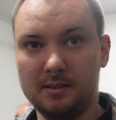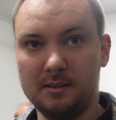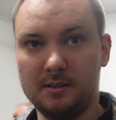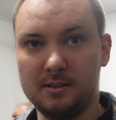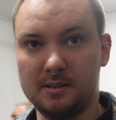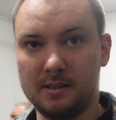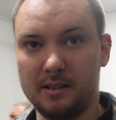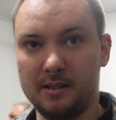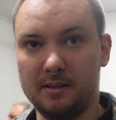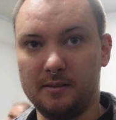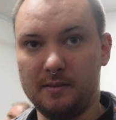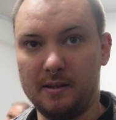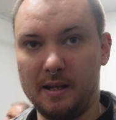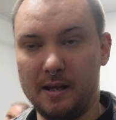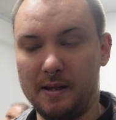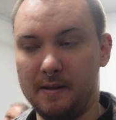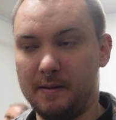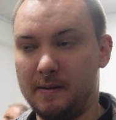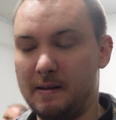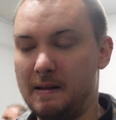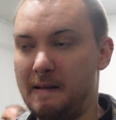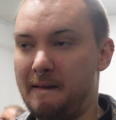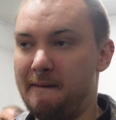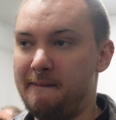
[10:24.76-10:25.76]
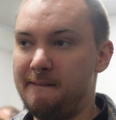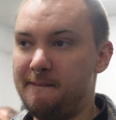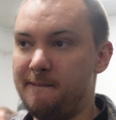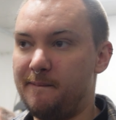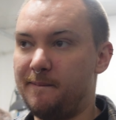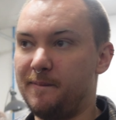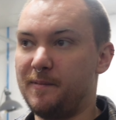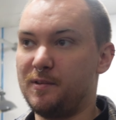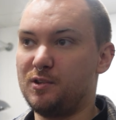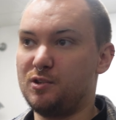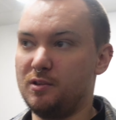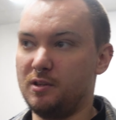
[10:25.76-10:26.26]
Because
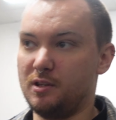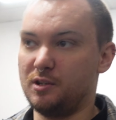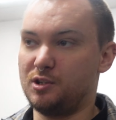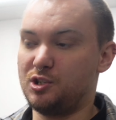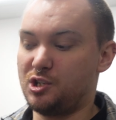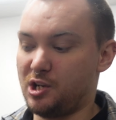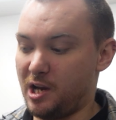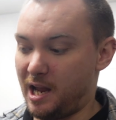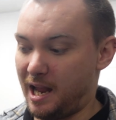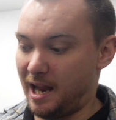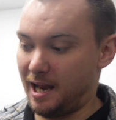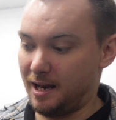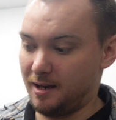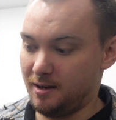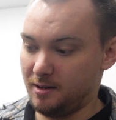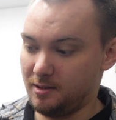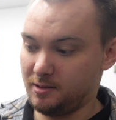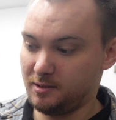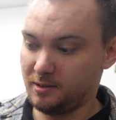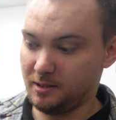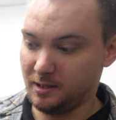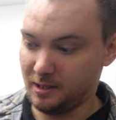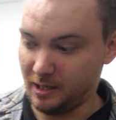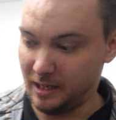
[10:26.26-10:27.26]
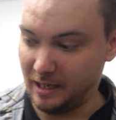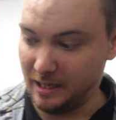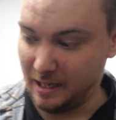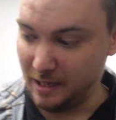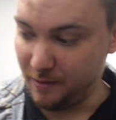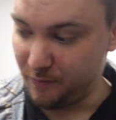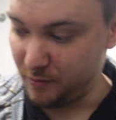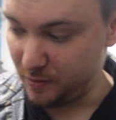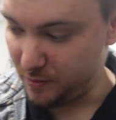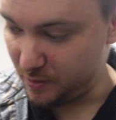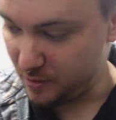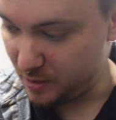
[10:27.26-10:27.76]
the chain,
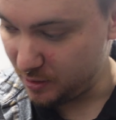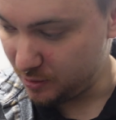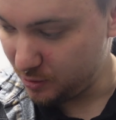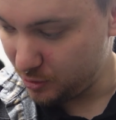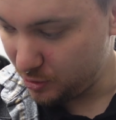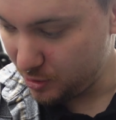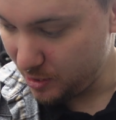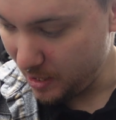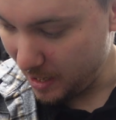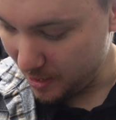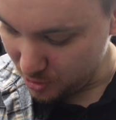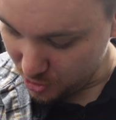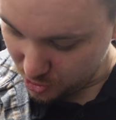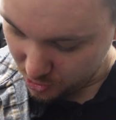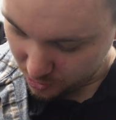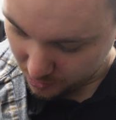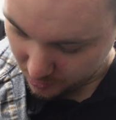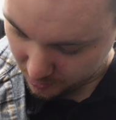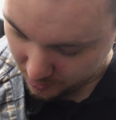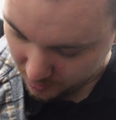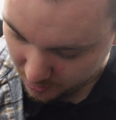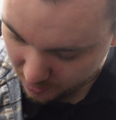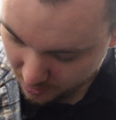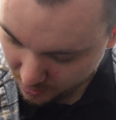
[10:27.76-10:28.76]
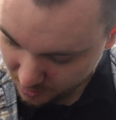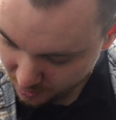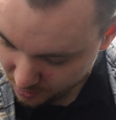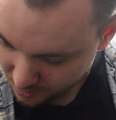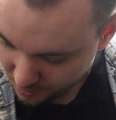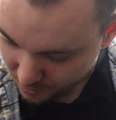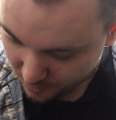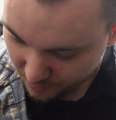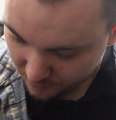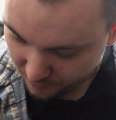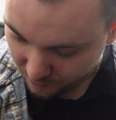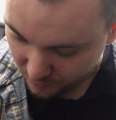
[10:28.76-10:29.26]
even the tension
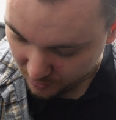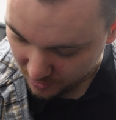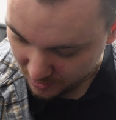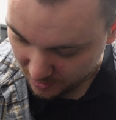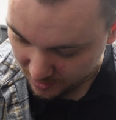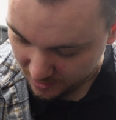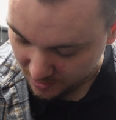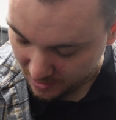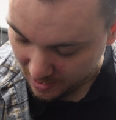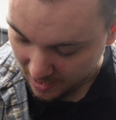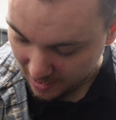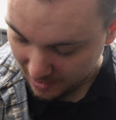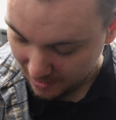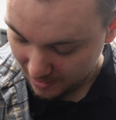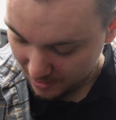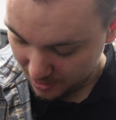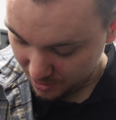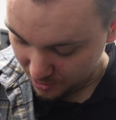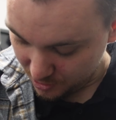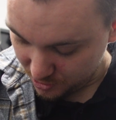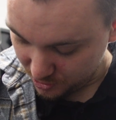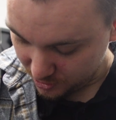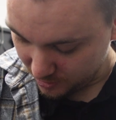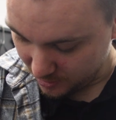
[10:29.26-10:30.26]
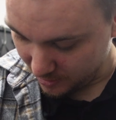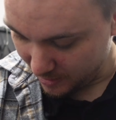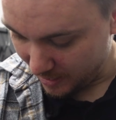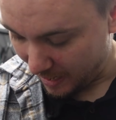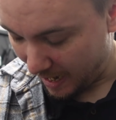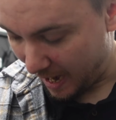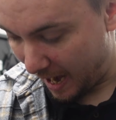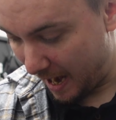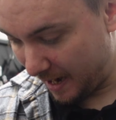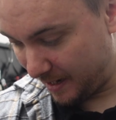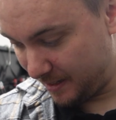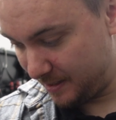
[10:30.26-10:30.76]
of the cage
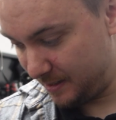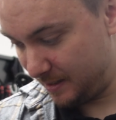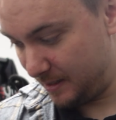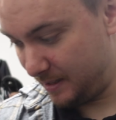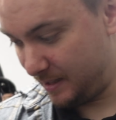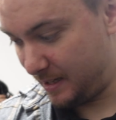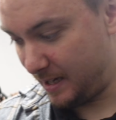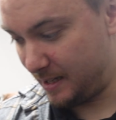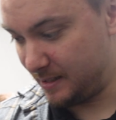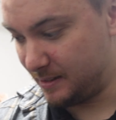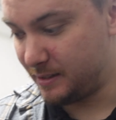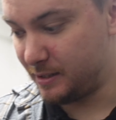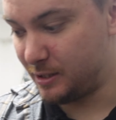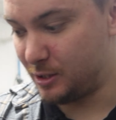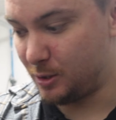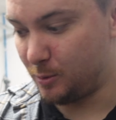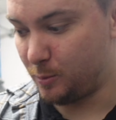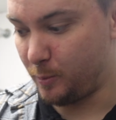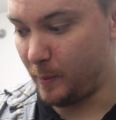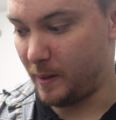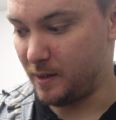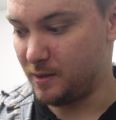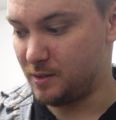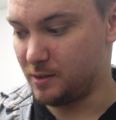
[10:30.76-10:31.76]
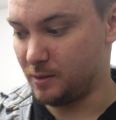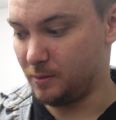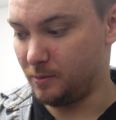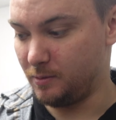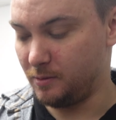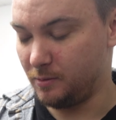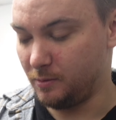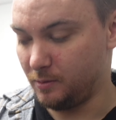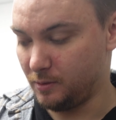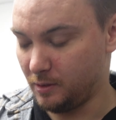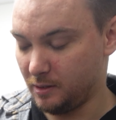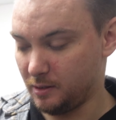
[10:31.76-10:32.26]
acting against the suspension,
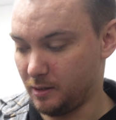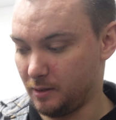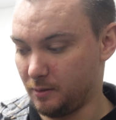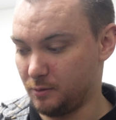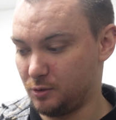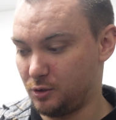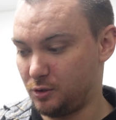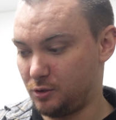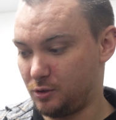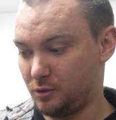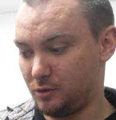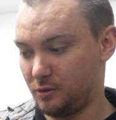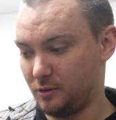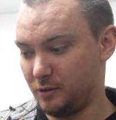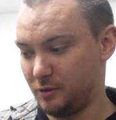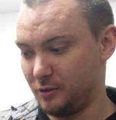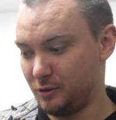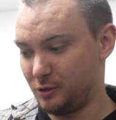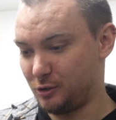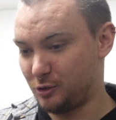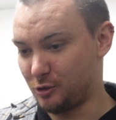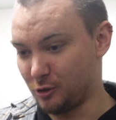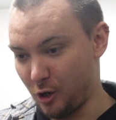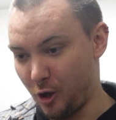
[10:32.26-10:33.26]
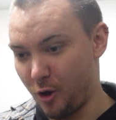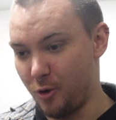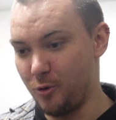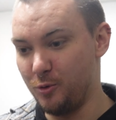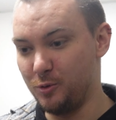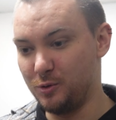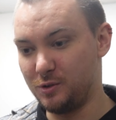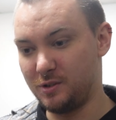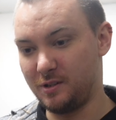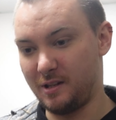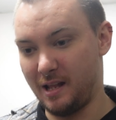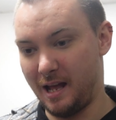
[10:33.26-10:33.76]

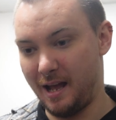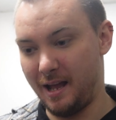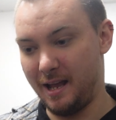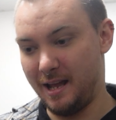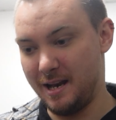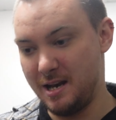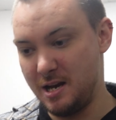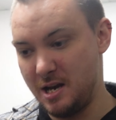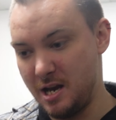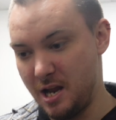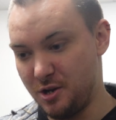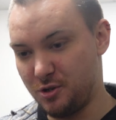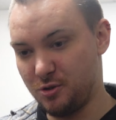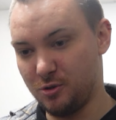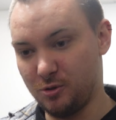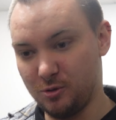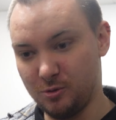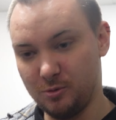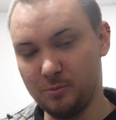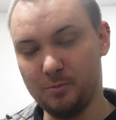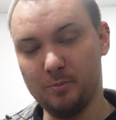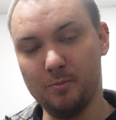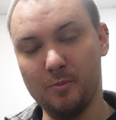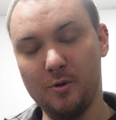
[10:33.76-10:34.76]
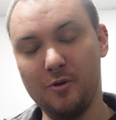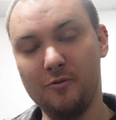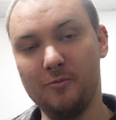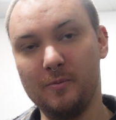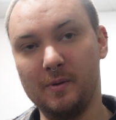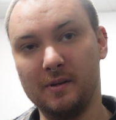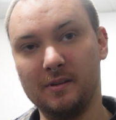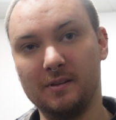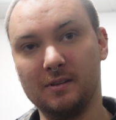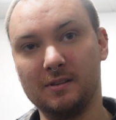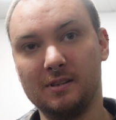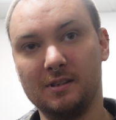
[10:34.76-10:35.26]
slows that initial
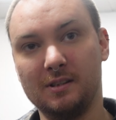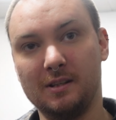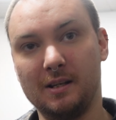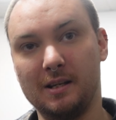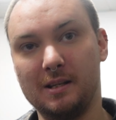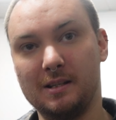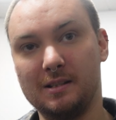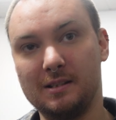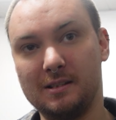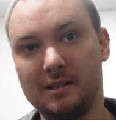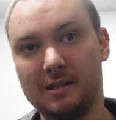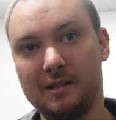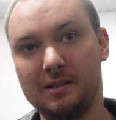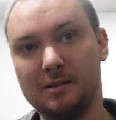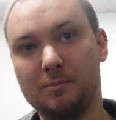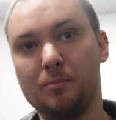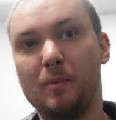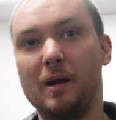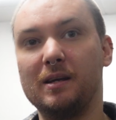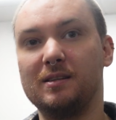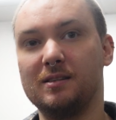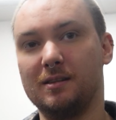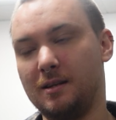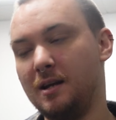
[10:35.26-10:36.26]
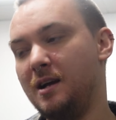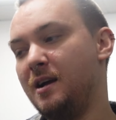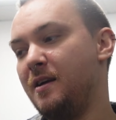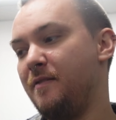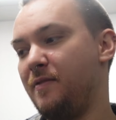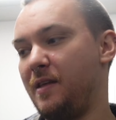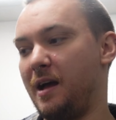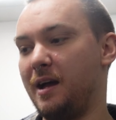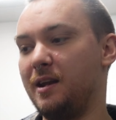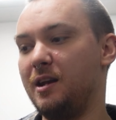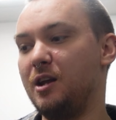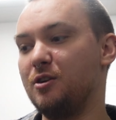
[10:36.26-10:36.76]
movement. So it makes it
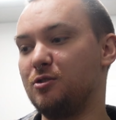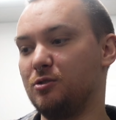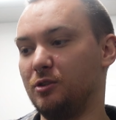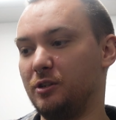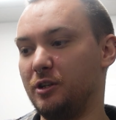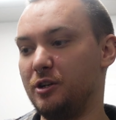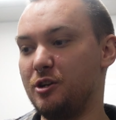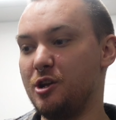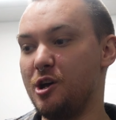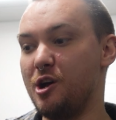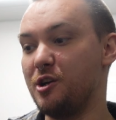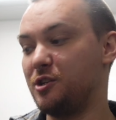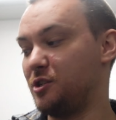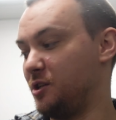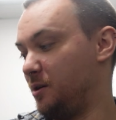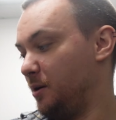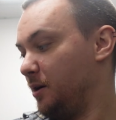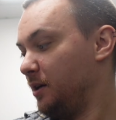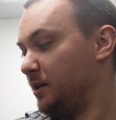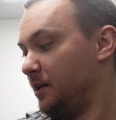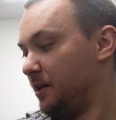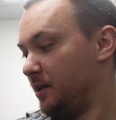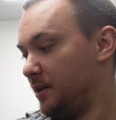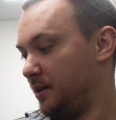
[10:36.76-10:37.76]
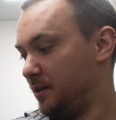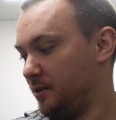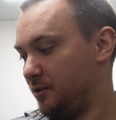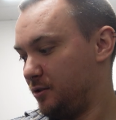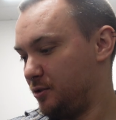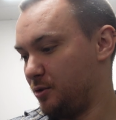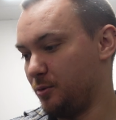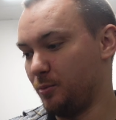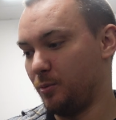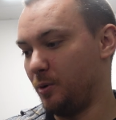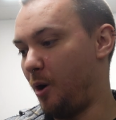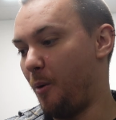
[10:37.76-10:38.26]
that initial inertia
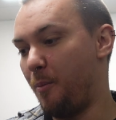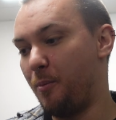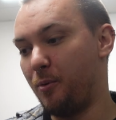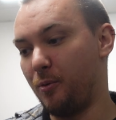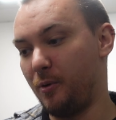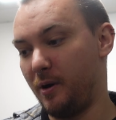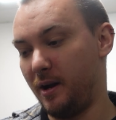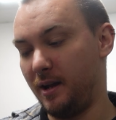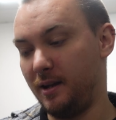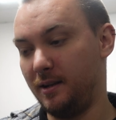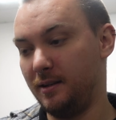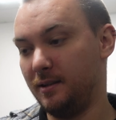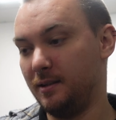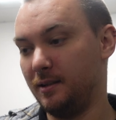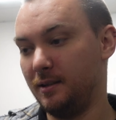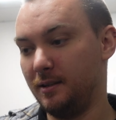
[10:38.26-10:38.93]
to operate